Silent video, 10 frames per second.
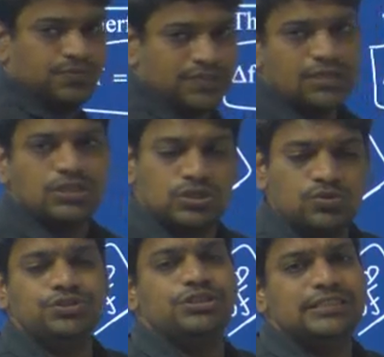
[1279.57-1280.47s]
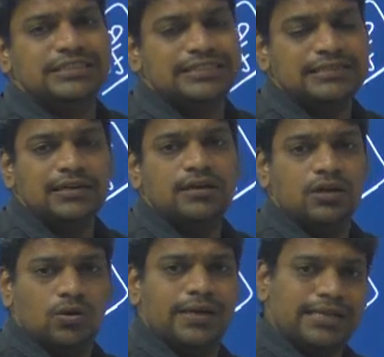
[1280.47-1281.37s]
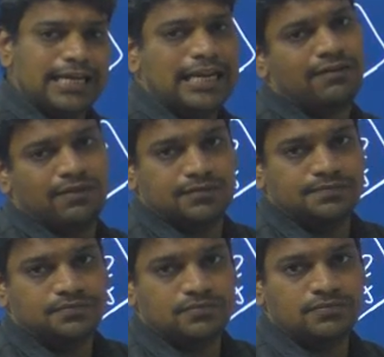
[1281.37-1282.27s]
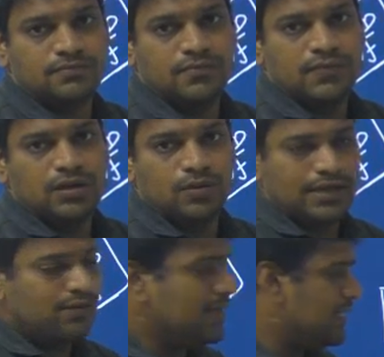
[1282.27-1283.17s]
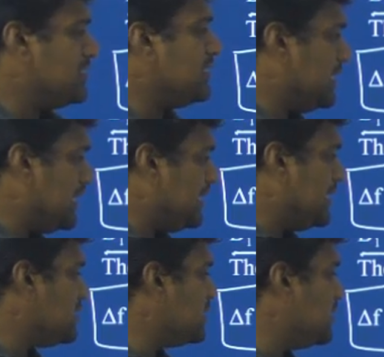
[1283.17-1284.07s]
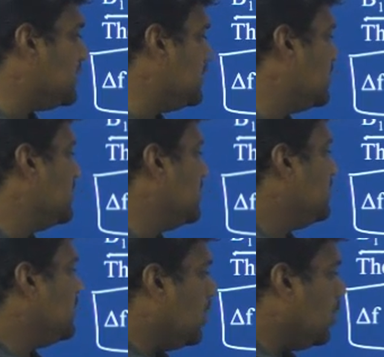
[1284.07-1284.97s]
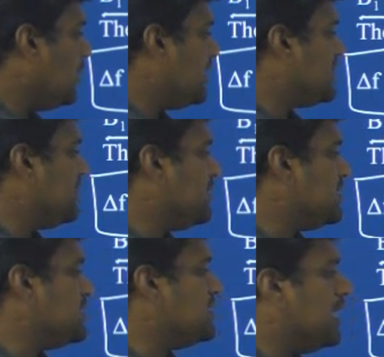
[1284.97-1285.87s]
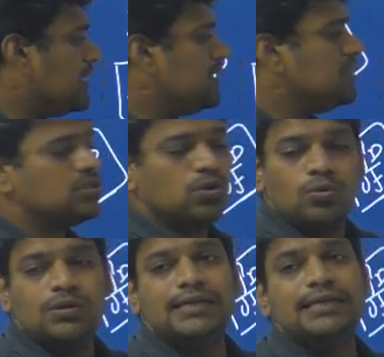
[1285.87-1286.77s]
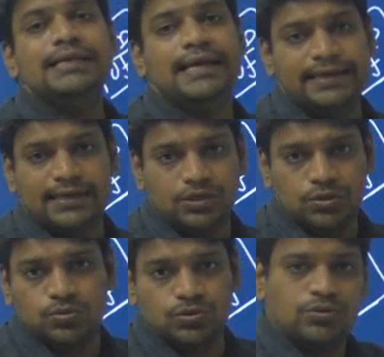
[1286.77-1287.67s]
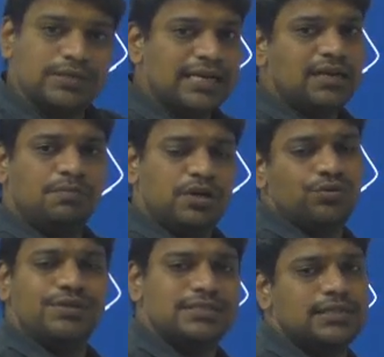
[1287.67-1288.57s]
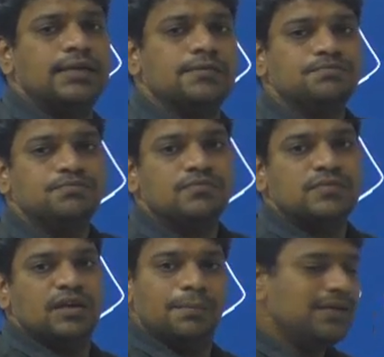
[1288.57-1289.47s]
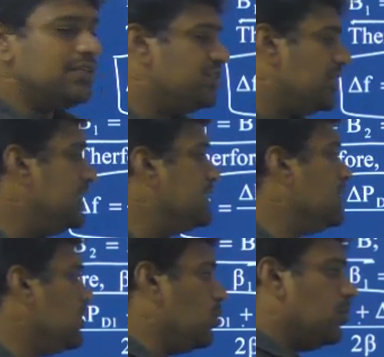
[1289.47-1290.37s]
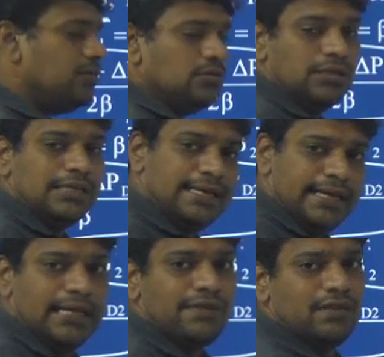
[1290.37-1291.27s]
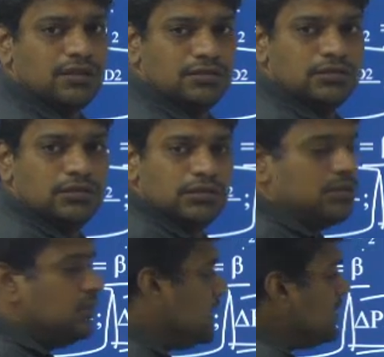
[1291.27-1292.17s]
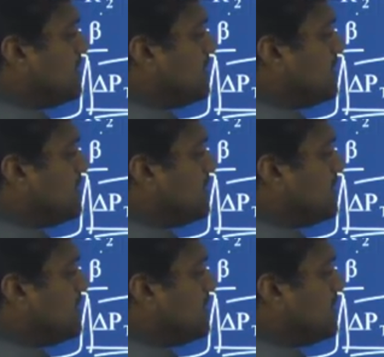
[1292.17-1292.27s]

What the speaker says: There is no change in load in area 1. Okay, we are considering the case that the load disturbance occurs only in area 2. So delta P2 is there. But the change in load in area 1 is